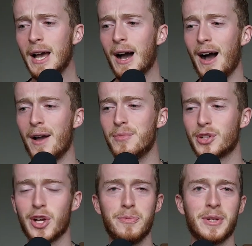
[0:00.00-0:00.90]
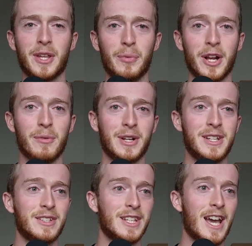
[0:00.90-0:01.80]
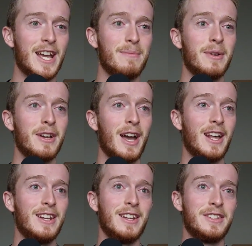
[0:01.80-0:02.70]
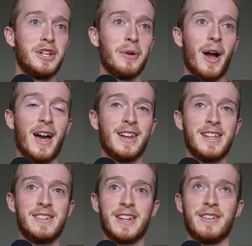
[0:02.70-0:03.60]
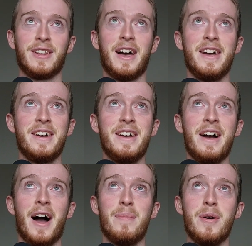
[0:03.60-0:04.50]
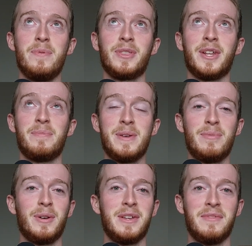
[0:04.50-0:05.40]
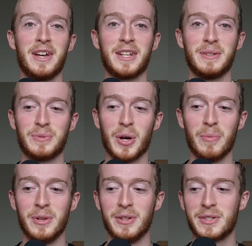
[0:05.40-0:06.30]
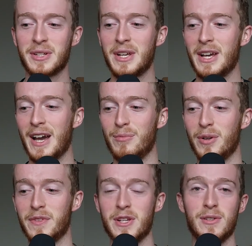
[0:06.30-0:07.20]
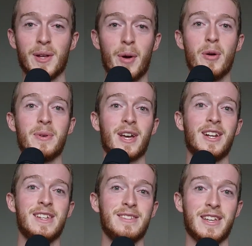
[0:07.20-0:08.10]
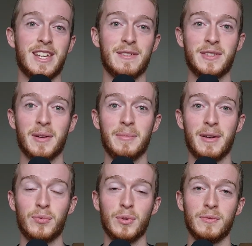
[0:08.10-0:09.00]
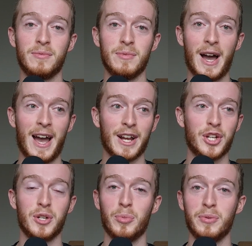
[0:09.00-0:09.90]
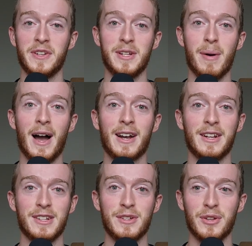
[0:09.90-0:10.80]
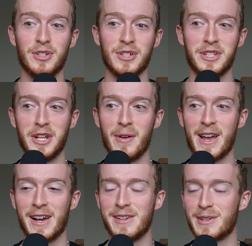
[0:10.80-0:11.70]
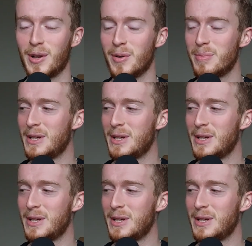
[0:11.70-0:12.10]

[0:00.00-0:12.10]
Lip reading: I'm just hoping that when I release the game, at least I'm hoping that if people leave negative comments and reviews, I'm hoping at least they give some level of actionable feedback, and it's not just AI slop.